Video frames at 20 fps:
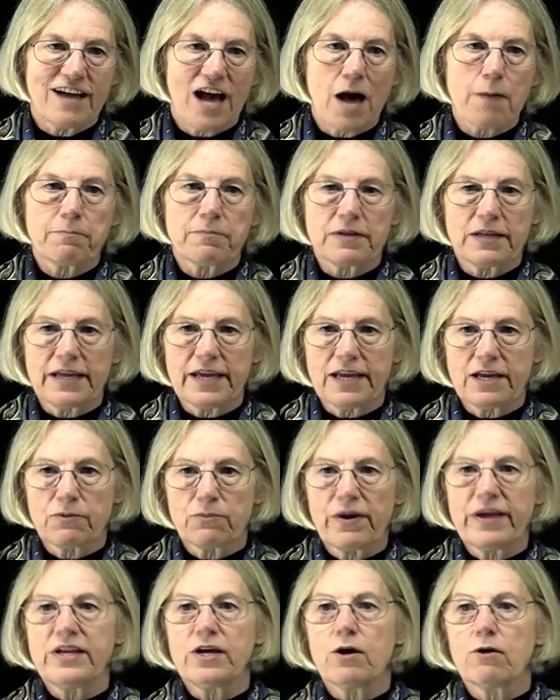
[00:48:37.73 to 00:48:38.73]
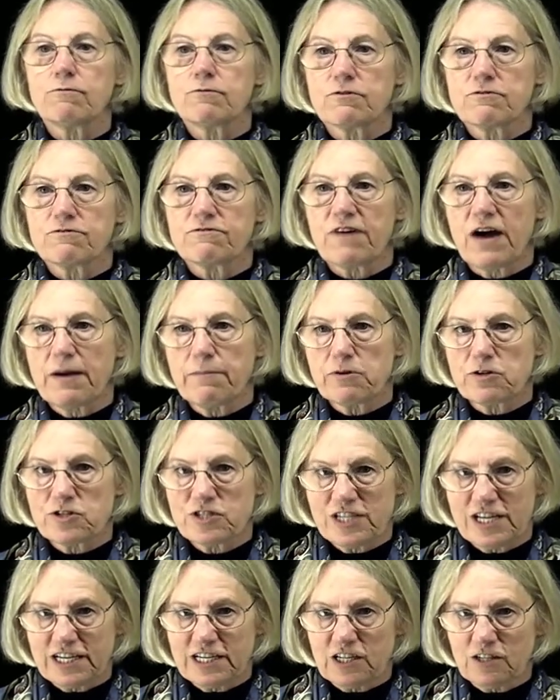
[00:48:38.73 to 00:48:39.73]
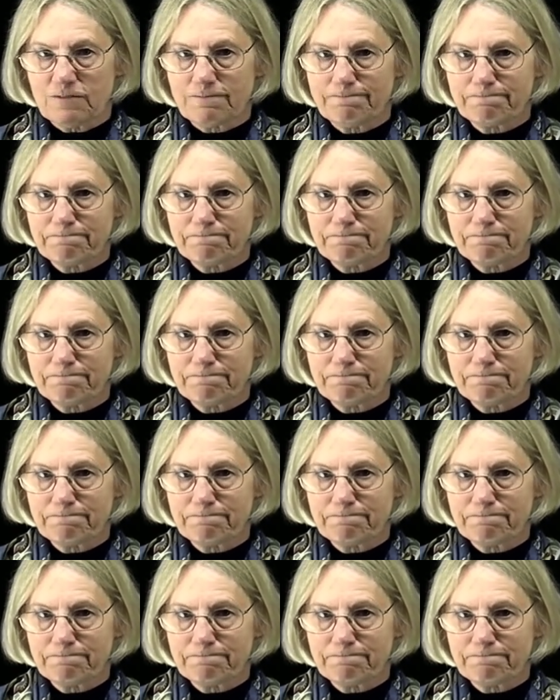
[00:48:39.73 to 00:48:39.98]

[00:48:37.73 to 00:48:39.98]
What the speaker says: uplink radio over fiber signal.